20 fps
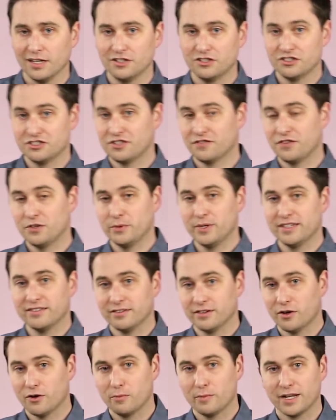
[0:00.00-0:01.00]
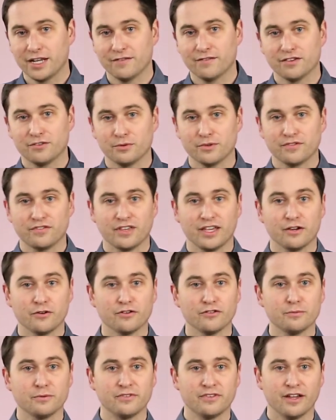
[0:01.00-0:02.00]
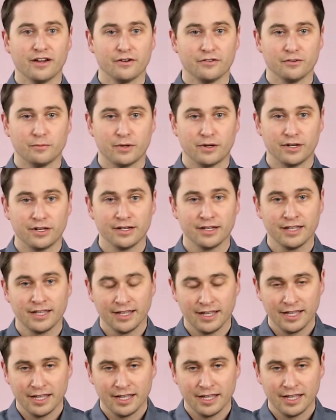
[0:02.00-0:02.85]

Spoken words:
Just a few weeks ago, many of us would have sang Christmas carols about it.